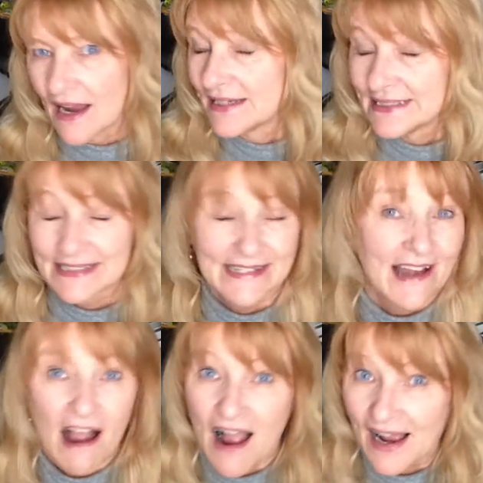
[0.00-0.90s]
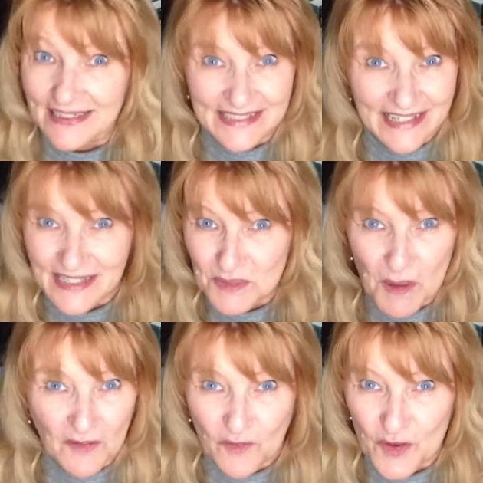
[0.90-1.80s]
I did not
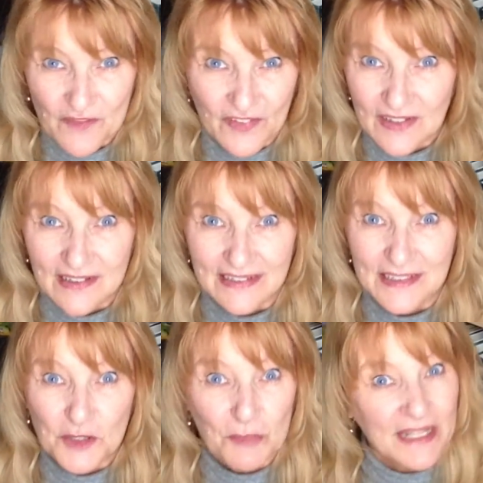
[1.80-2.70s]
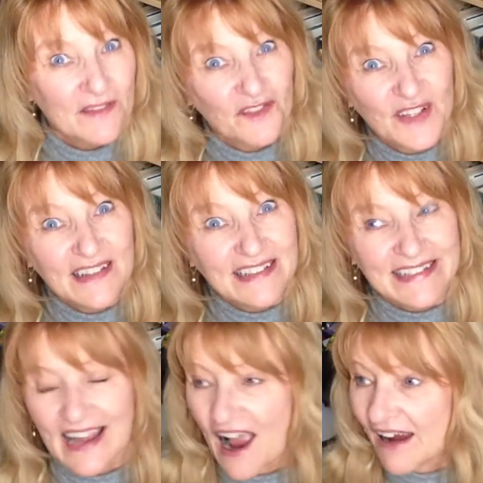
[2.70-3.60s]
expect for the villain to be the
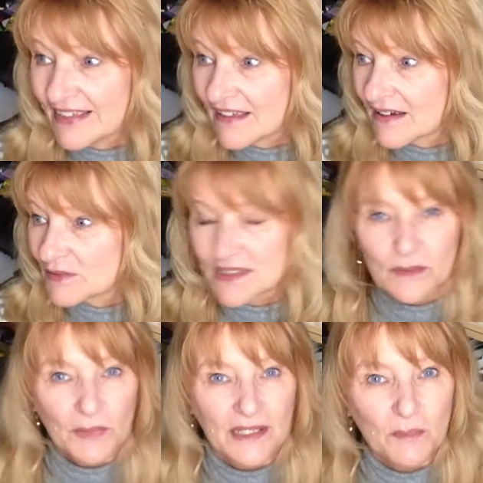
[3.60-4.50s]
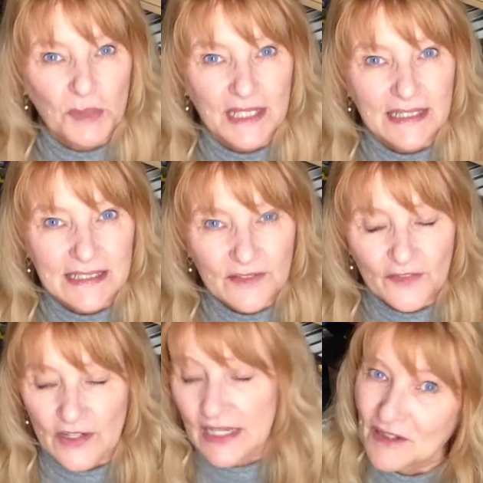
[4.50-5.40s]
villain. I thought it was somebody completely
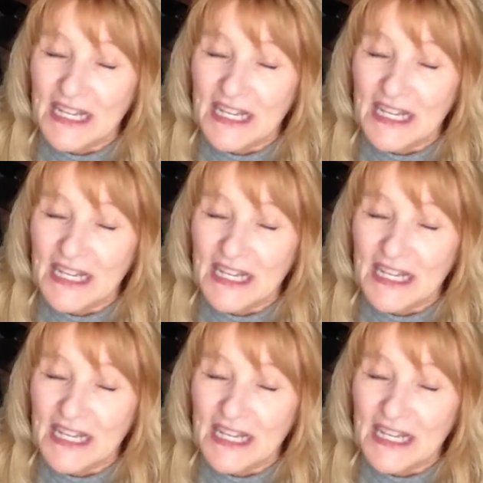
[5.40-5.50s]
different.